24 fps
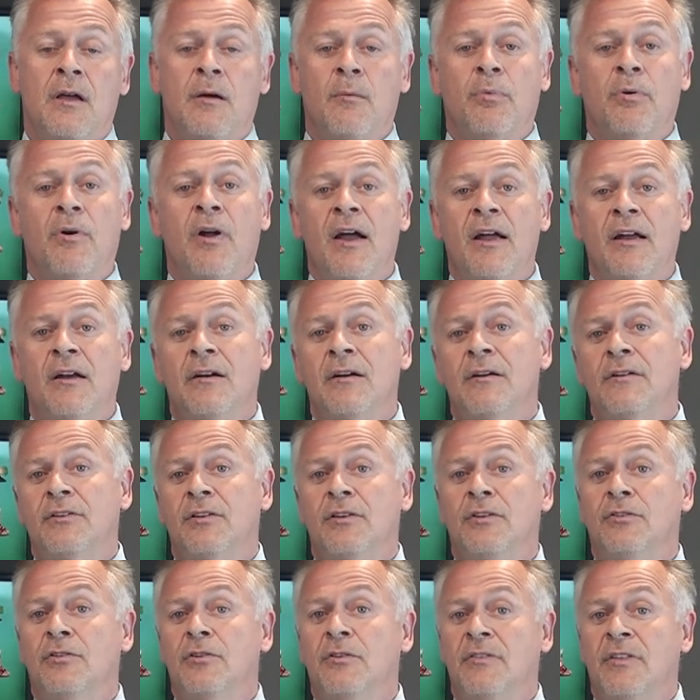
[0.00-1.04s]
Prior
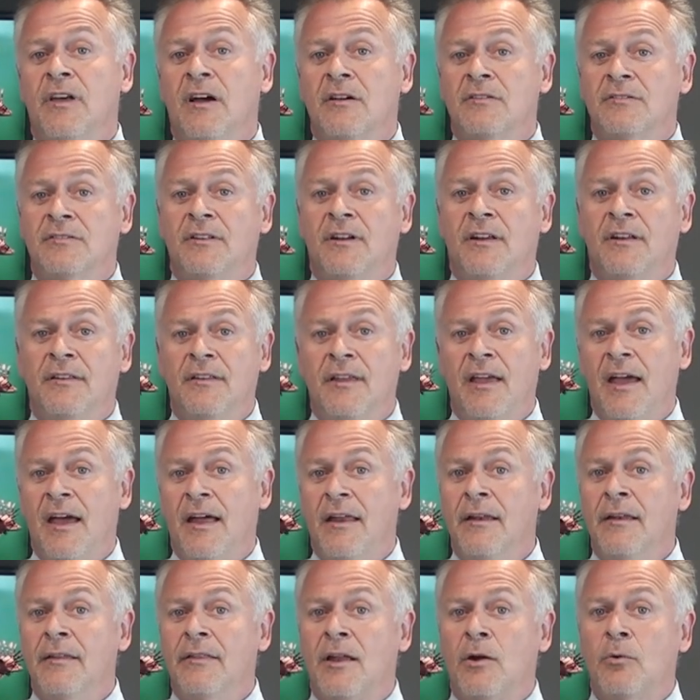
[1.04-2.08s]
to
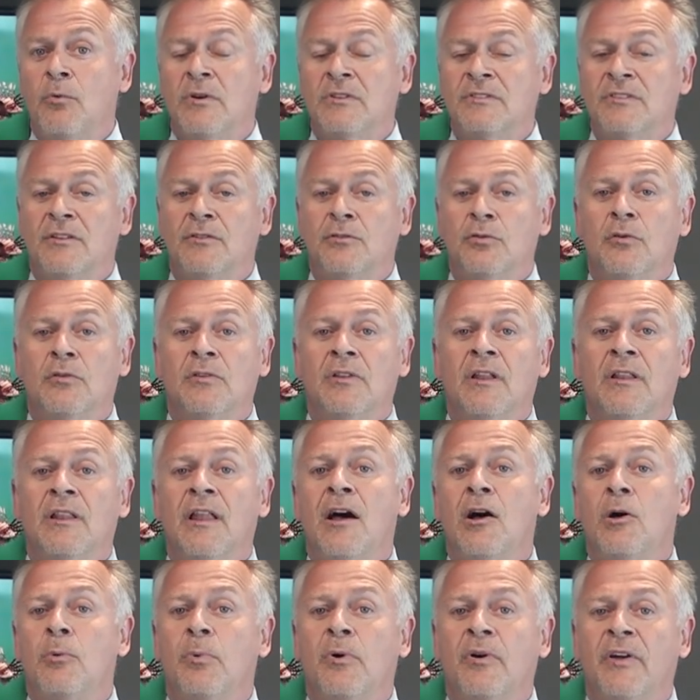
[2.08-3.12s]
2010, there was a total
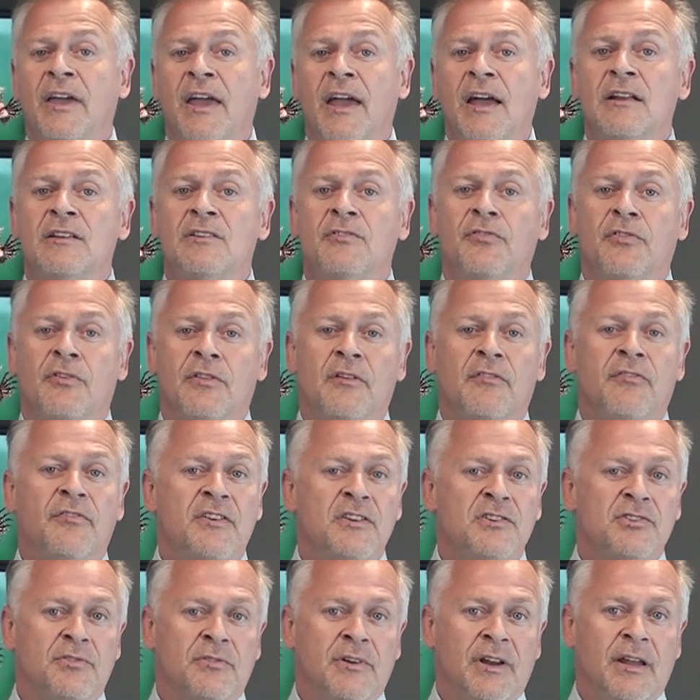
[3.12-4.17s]
allowable catch for the
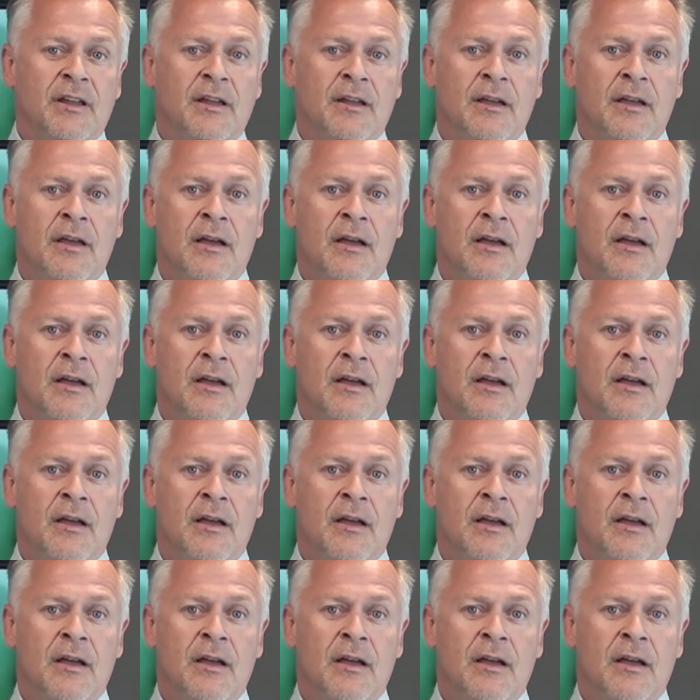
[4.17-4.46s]
fishery.